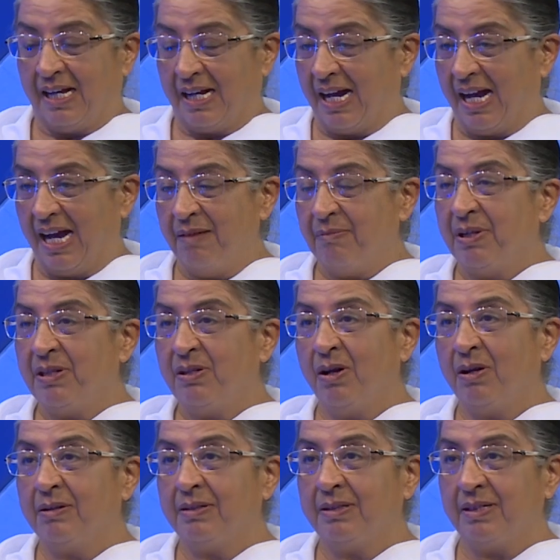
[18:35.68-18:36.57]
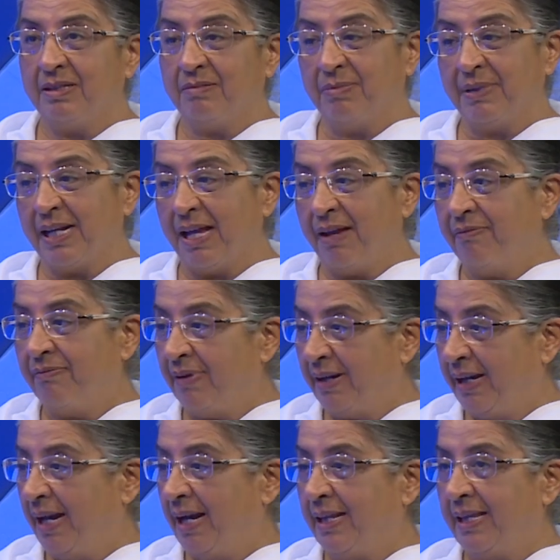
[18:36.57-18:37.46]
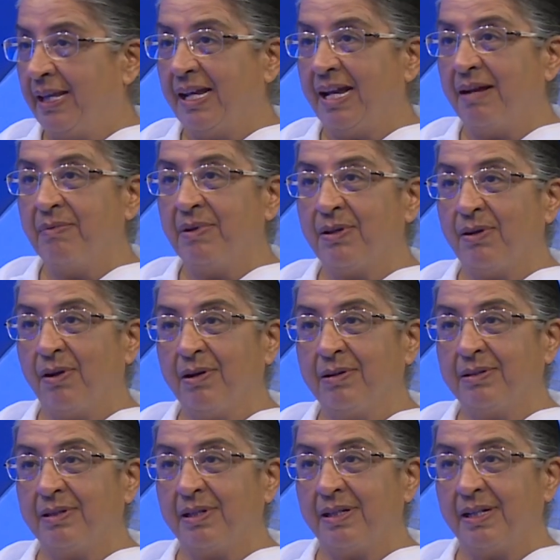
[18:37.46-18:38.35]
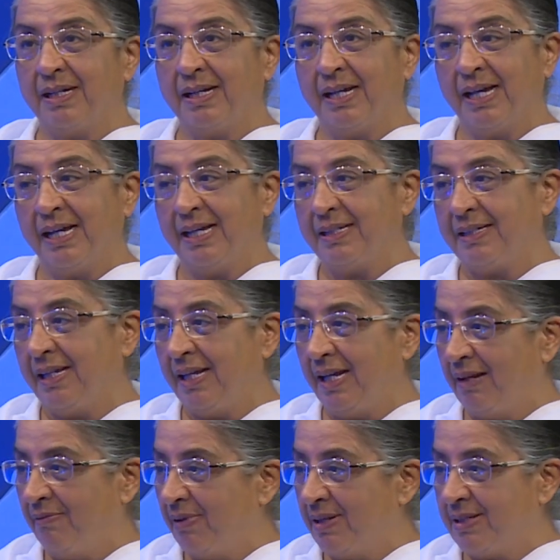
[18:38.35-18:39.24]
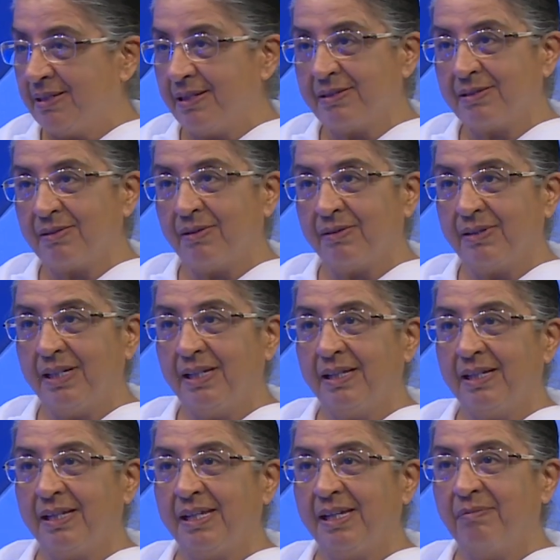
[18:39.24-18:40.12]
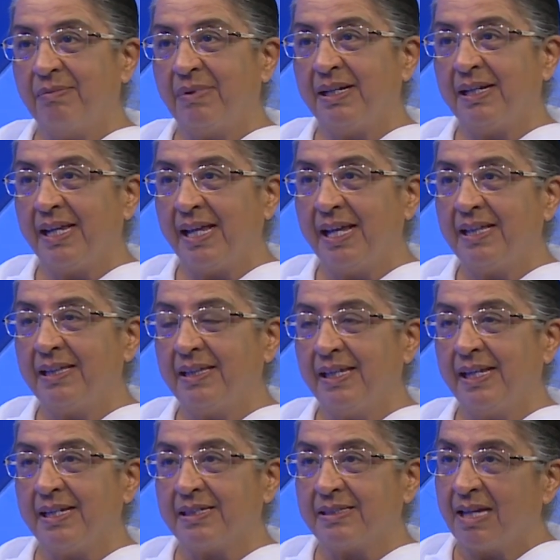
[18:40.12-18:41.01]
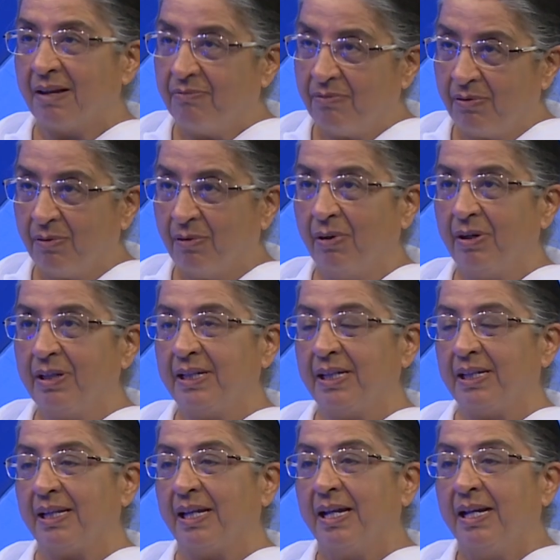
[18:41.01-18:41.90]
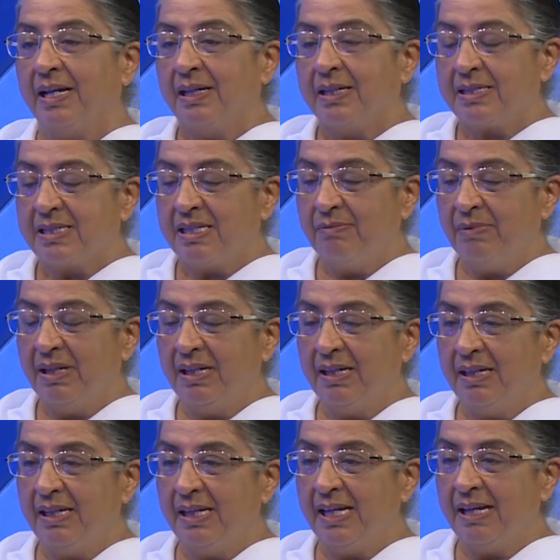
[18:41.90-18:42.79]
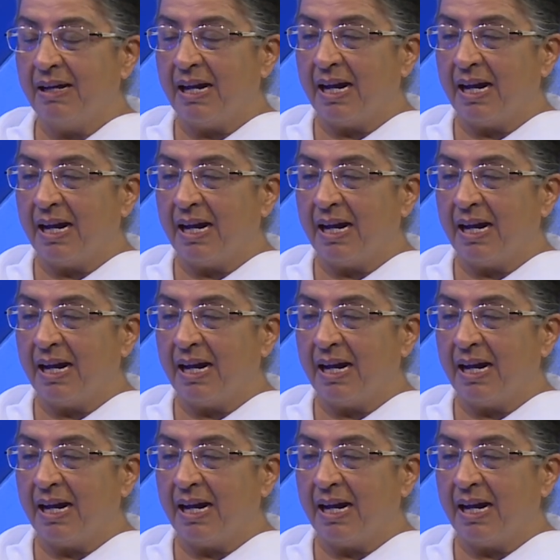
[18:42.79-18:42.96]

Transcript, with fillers: I'm a doctor, but I forget that I'm a doctor and I deal with just ordinary mundane things. I've forgotten. Similarly,